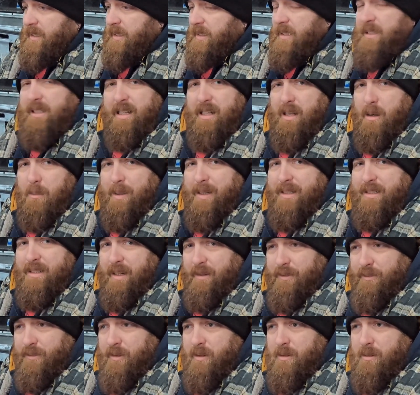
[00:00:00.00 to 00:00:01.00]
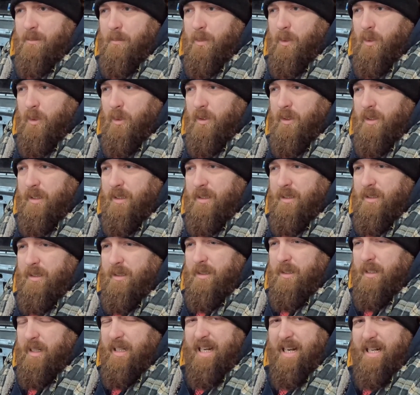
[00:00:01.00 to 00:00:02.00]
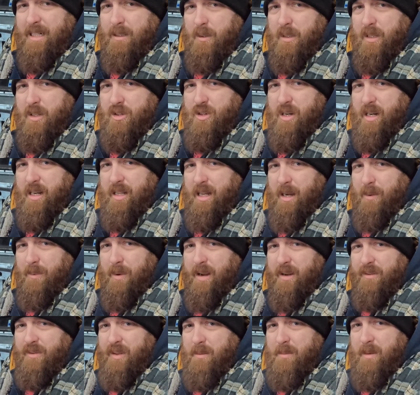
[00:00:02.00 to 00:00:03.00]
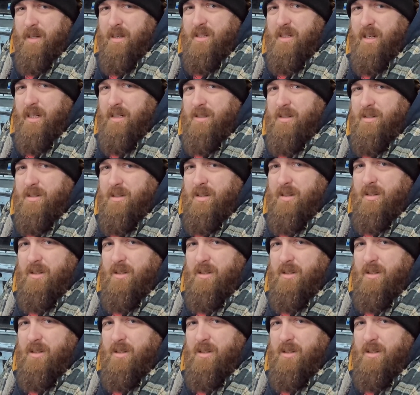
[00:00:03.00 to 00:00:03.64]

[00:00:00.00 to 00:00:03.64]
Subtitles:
it's a little bit different, but I kind of want to try it that way, if that makes sense.